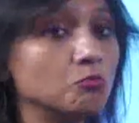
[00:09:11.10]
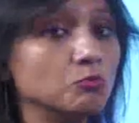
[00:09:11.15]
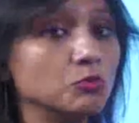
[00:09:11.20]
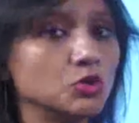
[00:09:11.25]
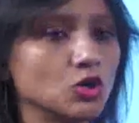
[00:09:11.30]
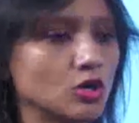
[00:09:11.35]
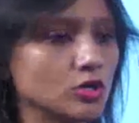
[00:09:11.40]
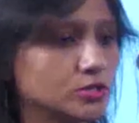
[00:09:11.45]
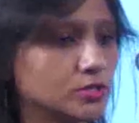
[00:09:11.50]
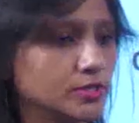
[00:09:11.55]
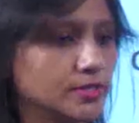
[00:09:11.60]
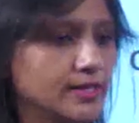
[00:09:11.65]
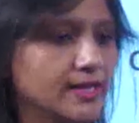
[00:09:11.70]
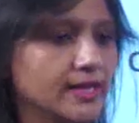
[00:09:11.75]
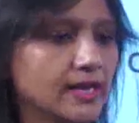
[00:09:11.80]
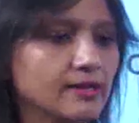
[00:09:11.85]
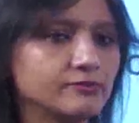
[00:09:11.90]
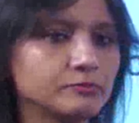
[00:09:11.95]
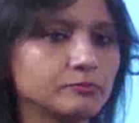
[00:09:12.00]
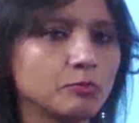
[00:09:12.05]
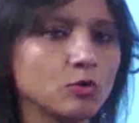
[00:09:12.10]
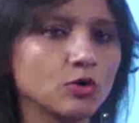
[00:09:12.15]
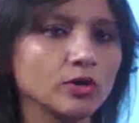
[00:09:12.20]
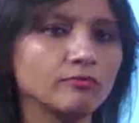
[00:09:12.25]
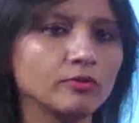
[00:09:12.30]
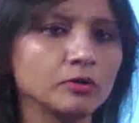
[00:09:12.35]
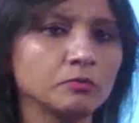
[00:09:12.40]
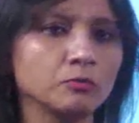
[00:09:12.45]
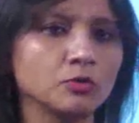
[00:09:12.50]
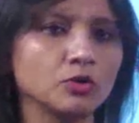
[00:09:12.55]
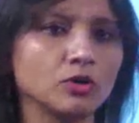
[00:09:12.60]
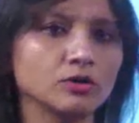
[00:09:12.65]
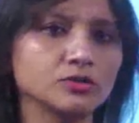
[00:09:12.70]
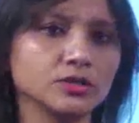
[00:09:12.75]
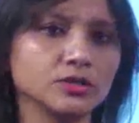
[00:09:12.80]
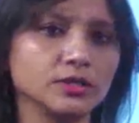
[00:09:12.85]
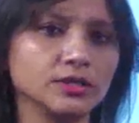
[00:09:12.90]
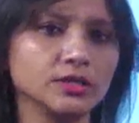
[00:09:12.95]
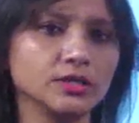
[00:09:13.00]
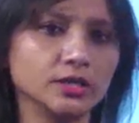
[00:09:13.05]
monotony and I have spoken about
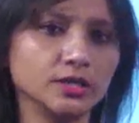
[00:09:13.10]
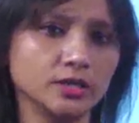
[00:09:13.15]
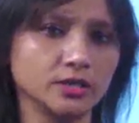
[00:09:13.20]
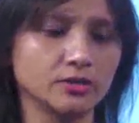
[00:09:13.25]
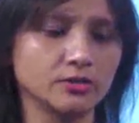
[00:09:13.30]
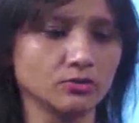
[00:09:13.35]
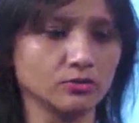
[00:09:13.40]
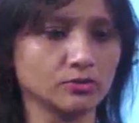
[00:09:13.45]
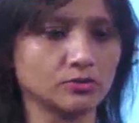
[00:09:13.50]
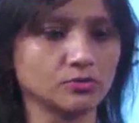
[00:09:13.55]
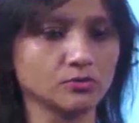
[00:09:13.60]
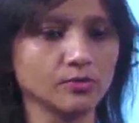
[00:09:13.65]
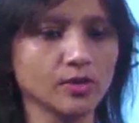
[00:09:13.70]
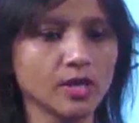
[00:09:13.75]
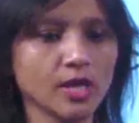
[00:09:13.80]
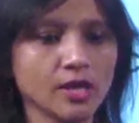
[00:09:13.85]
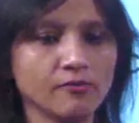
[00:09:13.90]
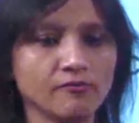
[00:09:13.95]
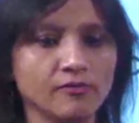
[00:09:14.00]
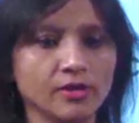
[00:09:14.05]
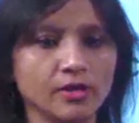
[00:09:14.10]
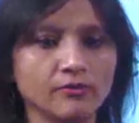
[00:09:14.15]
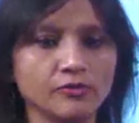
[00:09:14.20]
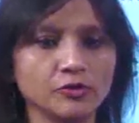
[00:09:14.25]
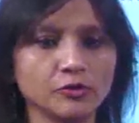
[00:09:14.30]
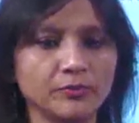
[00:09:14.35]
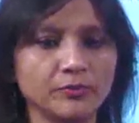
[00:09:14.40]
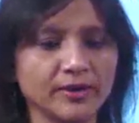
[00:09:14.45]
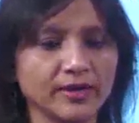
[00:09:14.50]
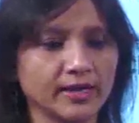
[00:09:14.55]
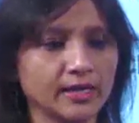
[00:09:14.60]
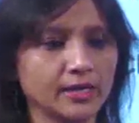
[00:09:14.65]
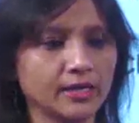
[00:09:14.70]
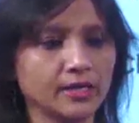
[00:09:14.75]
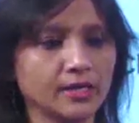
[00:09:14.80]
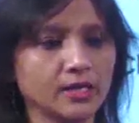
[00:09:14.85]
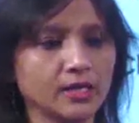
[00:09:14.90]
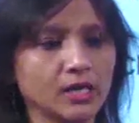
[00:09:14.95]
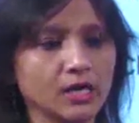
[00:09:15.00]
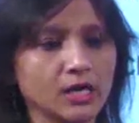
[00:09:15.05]
monotony earlier also. Whenever you bring
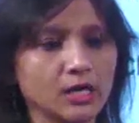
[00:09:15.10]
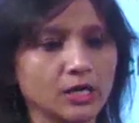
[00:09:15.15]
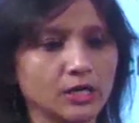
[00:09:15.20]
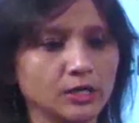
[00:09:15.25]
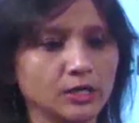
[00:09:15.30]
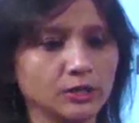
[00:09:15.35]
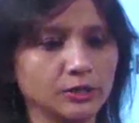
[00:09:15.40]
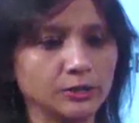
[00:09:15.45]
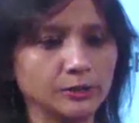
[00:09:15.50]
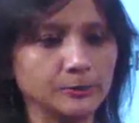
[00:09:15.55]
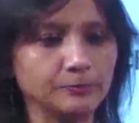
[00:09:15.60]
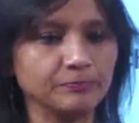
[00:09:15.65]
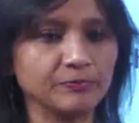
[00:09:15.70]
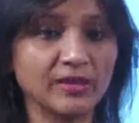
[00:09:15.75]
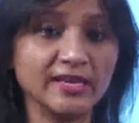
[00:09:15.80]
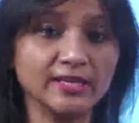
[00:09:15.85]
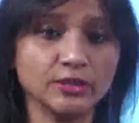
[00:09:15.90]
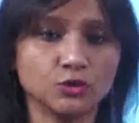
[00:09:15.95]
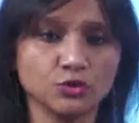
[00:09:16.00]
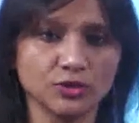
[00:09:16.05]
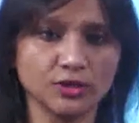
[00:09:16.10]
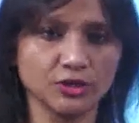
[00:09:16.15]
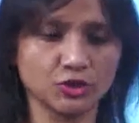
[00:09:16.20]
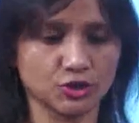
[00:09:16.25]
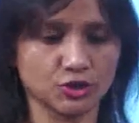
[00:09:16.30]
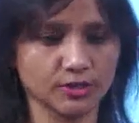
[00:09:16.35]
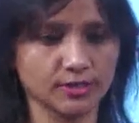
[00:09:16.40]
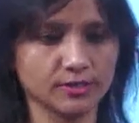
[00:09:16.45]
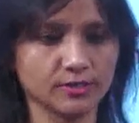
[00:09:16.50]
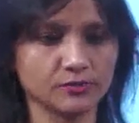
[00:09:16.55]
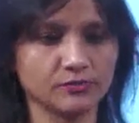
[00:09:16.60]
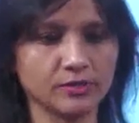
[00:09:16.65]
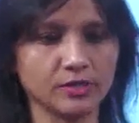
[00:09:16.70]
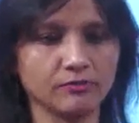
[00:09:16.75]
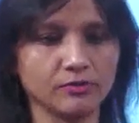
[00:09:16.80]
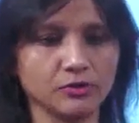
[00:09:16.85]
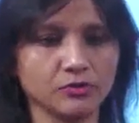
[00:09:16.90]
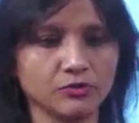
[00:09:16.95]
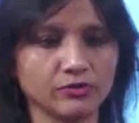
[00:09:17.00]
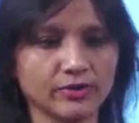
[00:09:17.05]
in um, intonations,
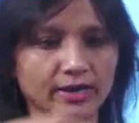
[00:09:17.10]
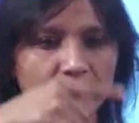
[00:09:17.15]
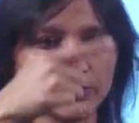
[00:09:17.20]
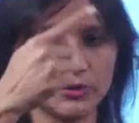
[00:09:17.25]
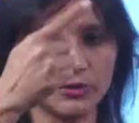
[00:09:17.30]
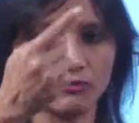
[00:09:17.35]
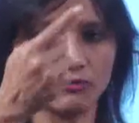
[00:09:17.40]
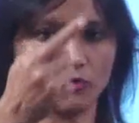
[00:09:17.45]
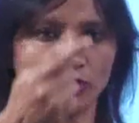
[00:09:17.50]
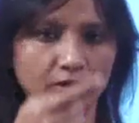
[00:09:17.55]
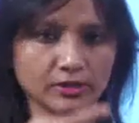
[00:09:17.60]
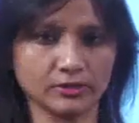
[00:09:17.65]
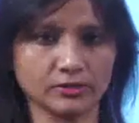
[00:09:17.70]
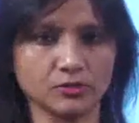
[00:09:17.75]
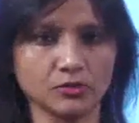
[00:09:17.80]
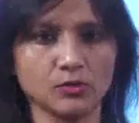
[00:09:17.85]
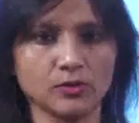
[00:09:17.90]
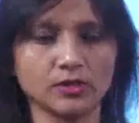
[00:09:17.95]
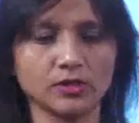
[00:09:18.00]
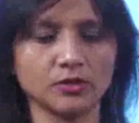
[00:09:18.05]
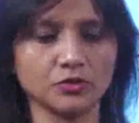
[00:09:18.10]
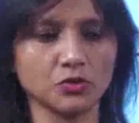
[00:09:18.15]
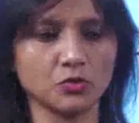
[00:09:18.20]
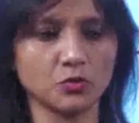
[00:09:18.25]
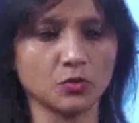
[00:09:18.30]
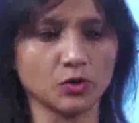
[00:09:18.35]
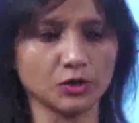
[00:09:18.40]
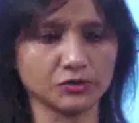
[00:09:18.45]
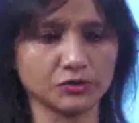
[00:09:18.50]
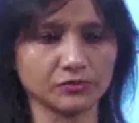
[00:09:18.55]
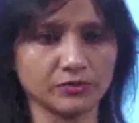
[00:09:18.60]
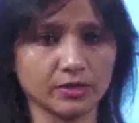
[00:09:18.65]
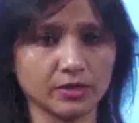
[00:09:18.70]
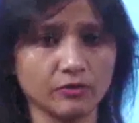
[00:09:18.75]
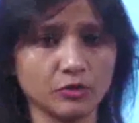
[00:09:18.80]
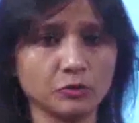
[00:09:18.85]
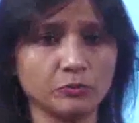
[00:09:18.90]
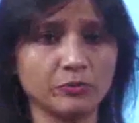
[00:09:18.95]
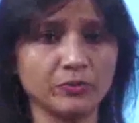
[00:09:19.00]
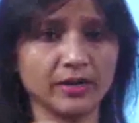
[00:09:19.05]
whenever you raise your voice, lower down your voice, whenever
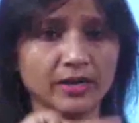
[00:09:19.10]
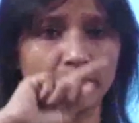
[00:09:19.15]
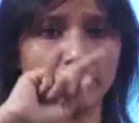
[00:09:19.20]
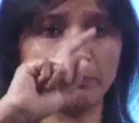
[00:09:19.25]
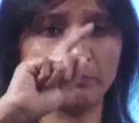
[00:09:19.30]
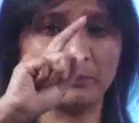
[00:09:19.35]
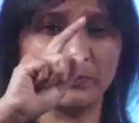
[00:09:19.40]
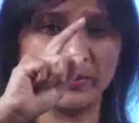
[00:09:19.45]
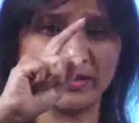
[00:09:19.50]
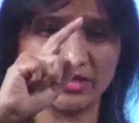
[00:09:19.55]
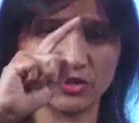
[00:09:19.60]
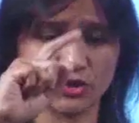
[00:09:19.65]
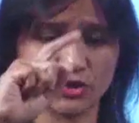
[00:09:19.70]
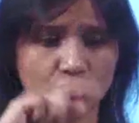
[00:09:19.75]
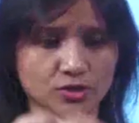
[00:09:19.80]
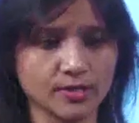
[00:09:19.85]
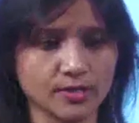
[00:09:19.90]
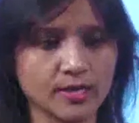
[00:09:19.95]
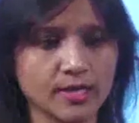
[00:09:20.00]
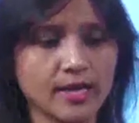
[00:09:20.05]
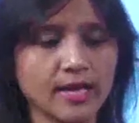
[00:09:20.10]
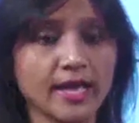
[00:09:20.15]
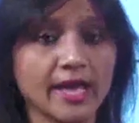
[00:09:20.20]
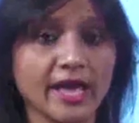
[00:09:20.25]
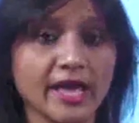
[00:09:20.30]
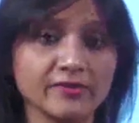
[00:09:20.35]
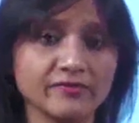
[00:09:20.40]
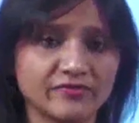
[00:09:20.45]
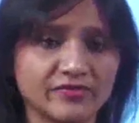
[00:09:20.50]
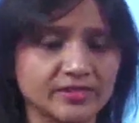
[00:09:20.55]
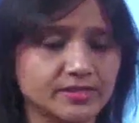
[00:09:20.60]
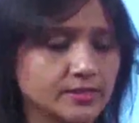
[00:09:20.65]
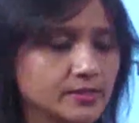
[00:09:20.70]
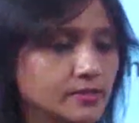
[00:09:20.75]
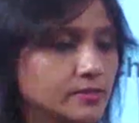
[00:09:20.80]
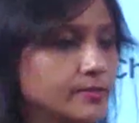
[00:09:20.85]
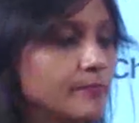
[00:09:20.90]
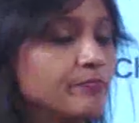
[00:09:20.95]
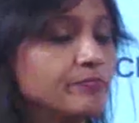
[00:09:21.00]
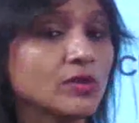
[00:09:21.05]
you bring in pitch,
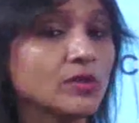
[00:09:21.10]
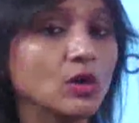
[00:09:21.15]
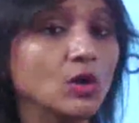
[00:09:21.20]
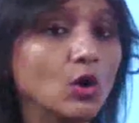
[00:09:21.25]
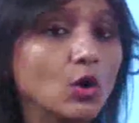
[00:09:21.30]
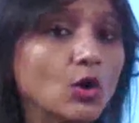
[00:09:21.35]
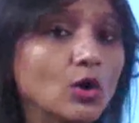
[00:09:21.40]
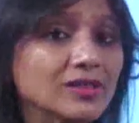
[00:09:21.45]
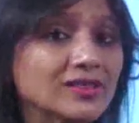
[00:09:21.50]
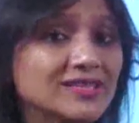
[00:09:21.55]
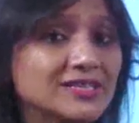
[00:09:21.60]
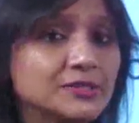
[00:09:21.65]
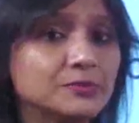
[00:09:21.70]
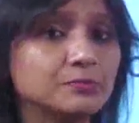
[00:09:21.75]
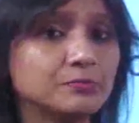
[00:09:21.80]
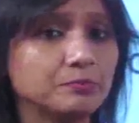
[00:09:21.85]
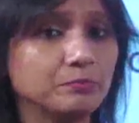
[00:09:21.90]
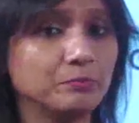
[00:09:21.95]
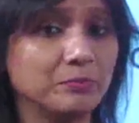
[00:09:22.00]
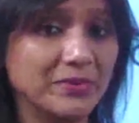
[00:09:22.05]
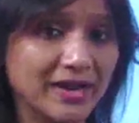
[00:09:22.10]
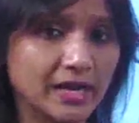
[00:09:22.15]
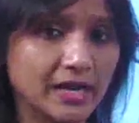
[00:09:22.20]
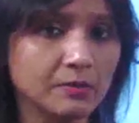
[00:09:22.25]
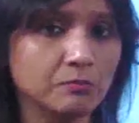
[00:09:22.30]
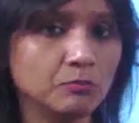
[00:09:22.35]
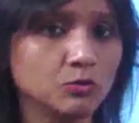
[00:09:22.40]
emphasis, all this break